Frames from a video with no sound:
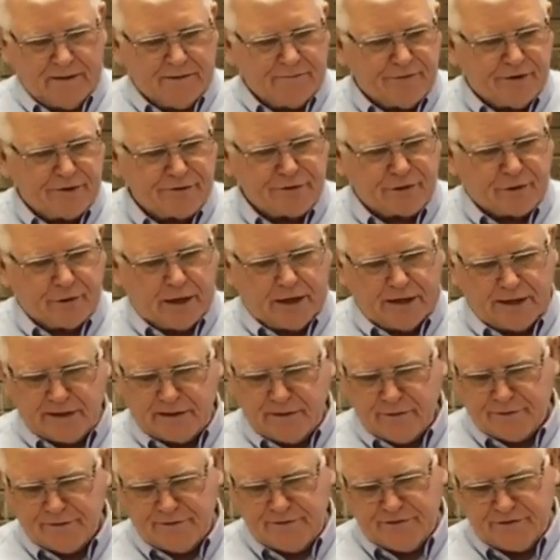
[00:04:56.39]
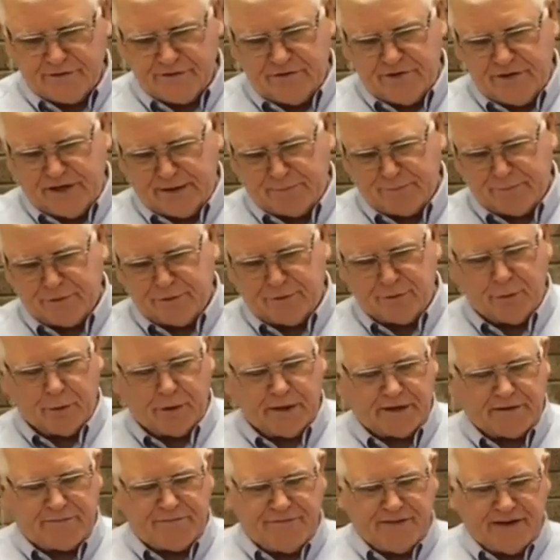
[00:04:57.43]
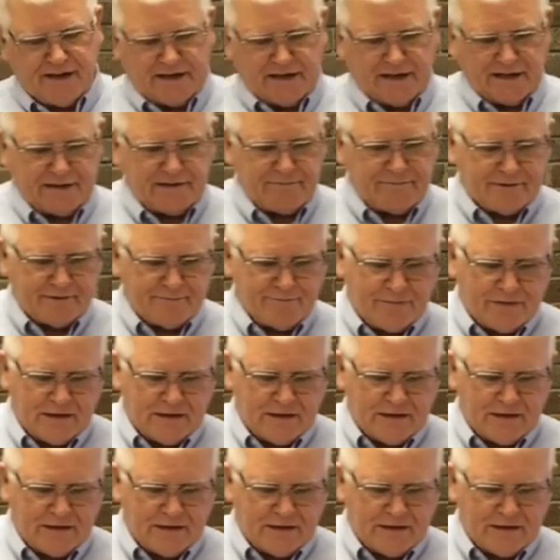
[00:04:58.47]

First Chronicles chapter 25,